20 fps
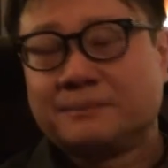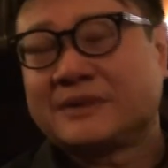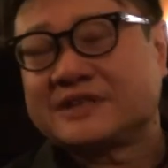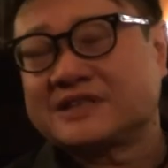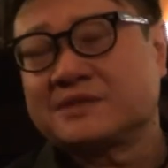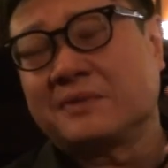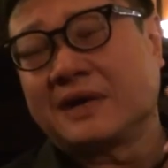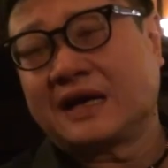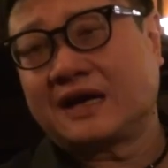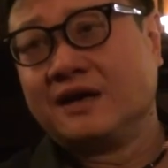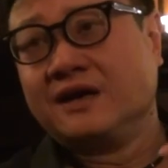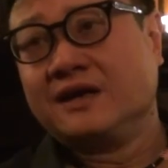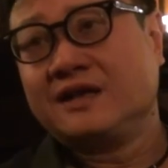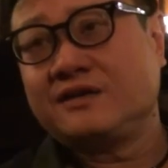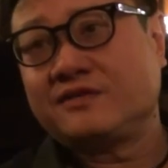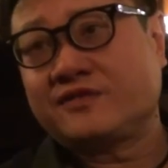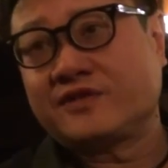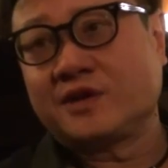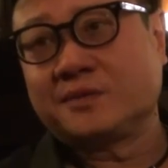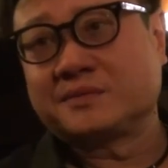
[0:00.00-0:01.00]
some of my
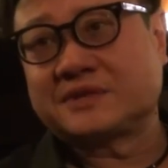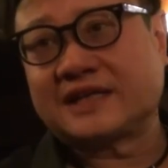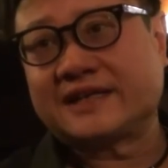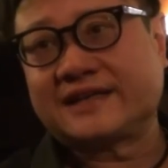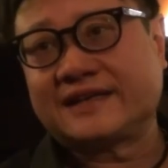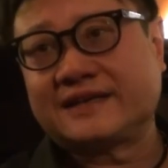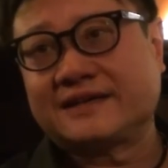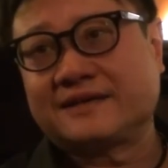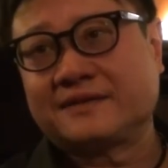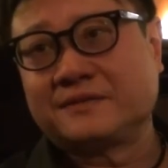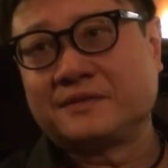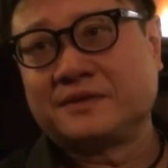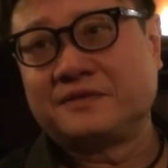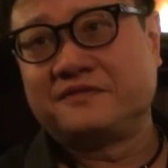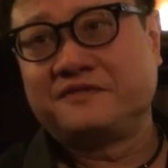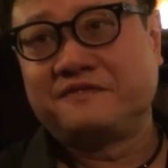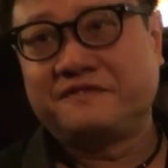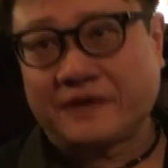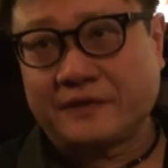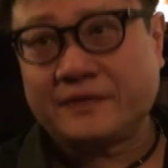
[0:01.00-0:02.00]
early films, I think, were
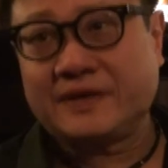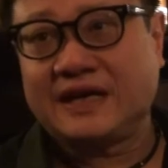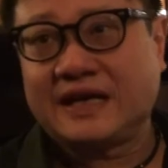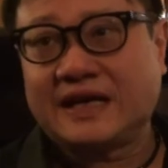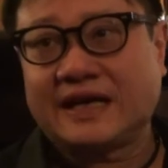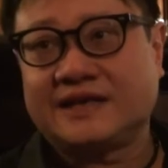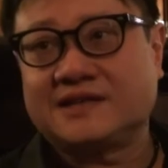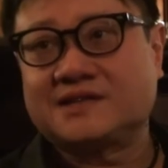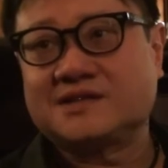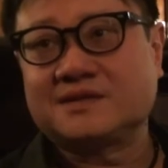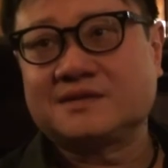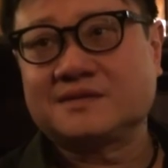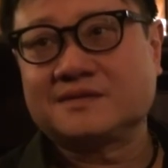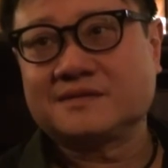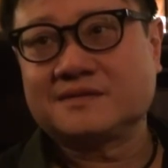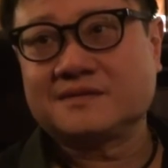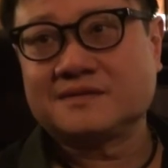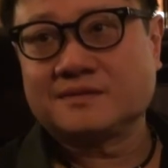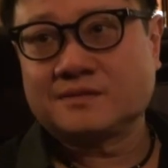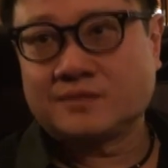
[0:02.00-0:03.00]
very laced
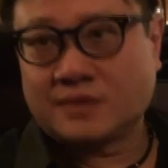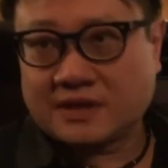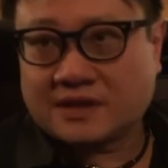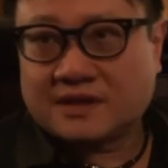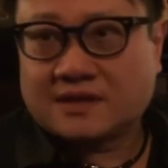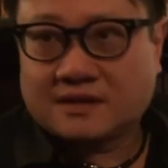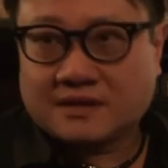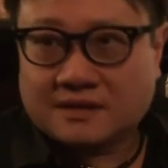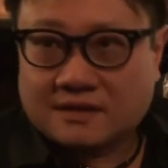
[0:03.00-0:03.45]
with